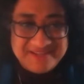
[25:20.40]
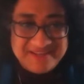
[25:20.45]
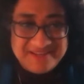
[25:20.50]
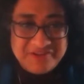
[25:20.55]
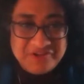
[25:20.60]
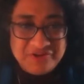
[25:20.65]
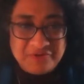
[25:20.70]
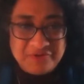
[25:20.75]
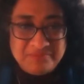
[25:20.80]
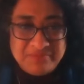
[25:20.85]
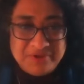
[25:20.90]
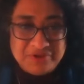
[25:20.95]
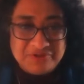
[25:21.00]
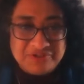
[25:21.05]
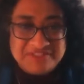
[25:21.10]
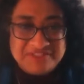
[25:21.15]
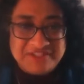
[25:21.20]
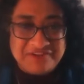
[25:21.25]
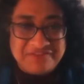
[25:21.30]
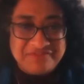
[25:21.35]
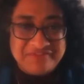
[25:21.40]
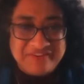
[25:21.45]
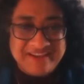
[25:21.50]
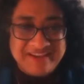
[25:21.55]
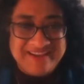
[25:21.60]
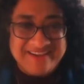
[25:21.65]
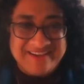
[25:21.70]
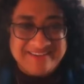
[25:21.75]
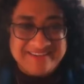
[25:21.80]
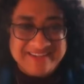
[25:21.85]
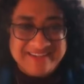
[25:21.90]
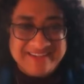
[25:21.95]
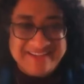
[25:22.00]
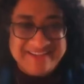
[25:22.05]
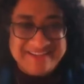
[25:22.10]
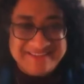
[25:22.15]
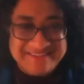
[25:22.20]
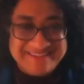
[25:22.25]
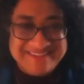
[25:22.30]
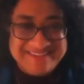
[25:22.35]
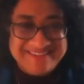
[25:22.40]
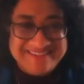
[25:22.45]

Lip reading: You're on mute, Sophie. I can't hear you.